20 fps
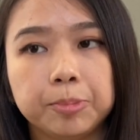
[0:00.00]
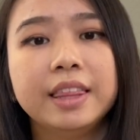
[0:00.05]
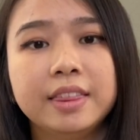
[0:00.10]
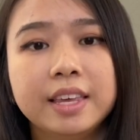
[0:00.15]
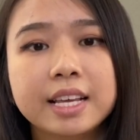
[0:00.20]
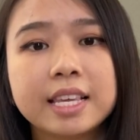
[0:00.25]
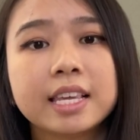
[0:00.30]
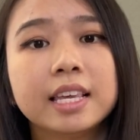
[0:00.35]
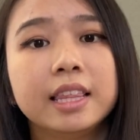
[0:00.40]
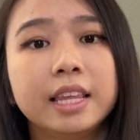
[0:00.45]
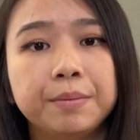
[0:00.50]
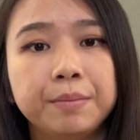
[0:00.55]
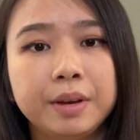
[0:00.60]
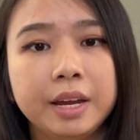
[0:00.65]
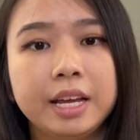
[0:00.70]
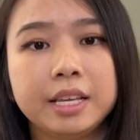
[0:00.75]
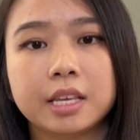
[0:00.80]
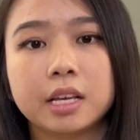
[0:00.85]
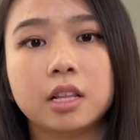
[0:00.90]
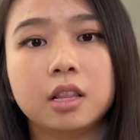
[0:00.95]
And this
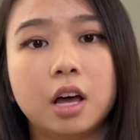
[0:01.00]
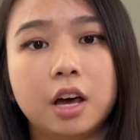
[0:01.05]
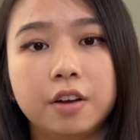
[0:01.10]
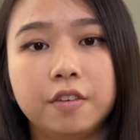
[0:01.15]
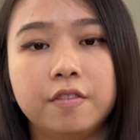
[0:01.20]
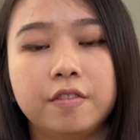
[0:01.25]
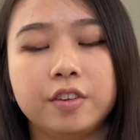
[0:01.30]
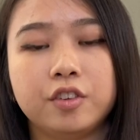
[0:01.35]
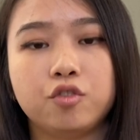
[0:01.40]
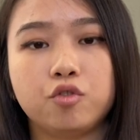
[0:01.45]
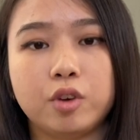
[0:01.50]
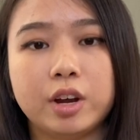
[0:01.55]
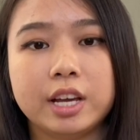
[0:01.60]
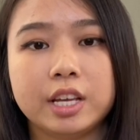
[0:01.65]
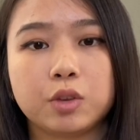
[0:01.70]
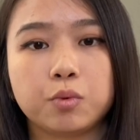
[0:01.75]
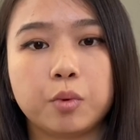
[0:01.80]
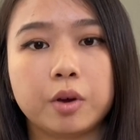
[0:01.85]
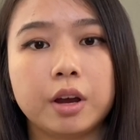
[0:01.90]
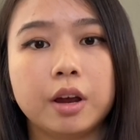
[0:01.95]
eliminates a lot of the
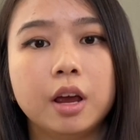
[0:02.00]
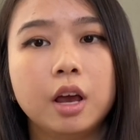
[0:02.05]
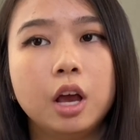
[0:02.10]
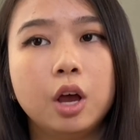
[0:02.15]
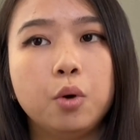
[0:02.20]
stress where